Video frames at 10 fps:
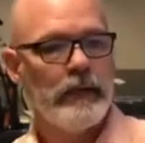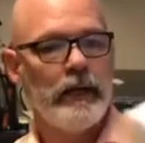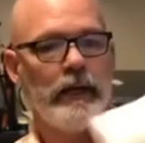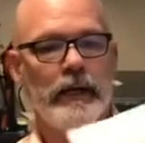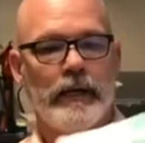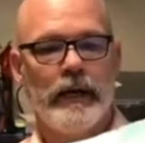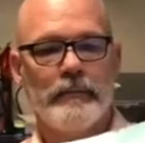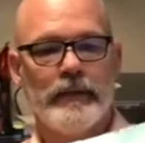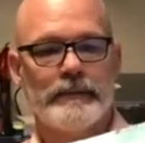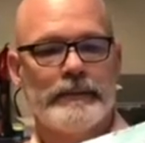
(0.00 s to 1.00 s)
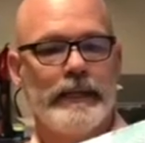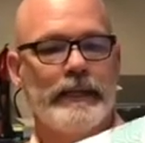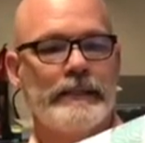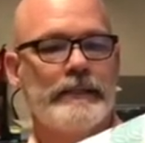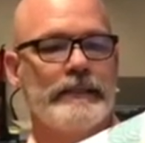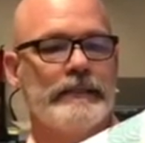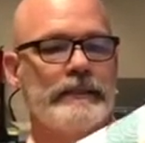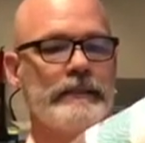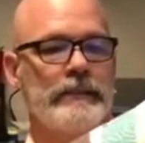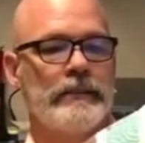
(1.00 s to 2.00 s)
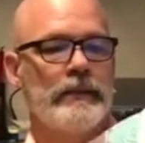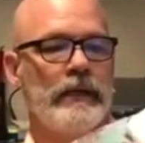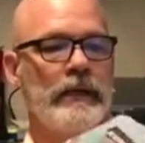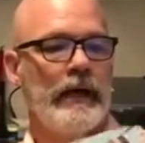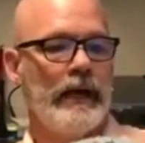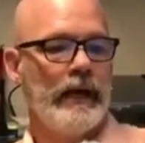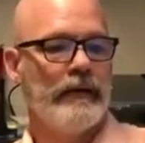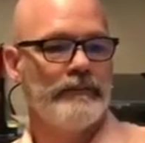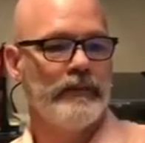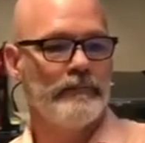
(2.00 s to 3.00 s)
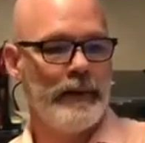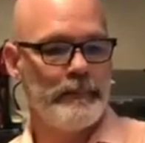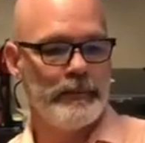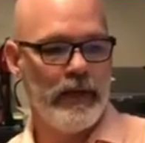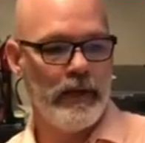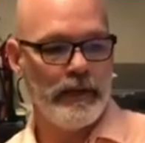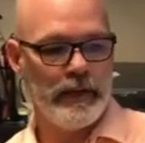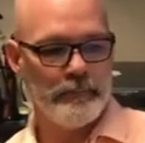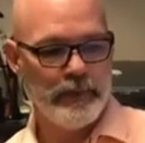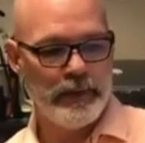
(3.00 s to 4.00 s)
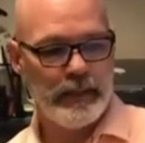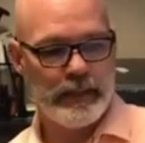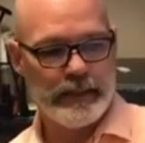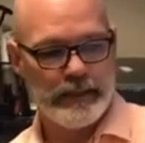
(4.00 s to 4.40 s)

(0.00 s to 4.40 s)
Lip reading: And I'm going to take this half of paper towel and I'll put it in